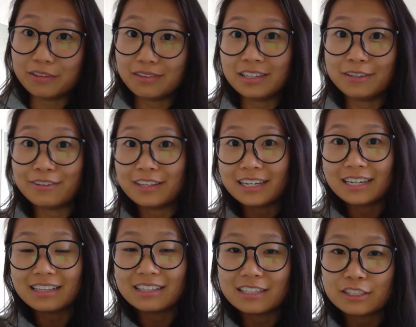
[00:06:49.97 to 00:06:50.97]
leave a link
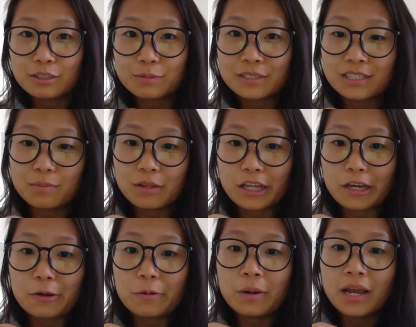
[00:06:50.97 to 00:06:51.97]
in the description
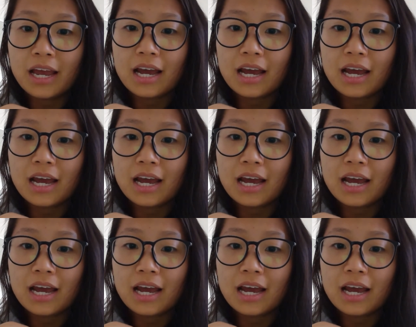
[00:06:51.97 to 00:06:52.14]
below.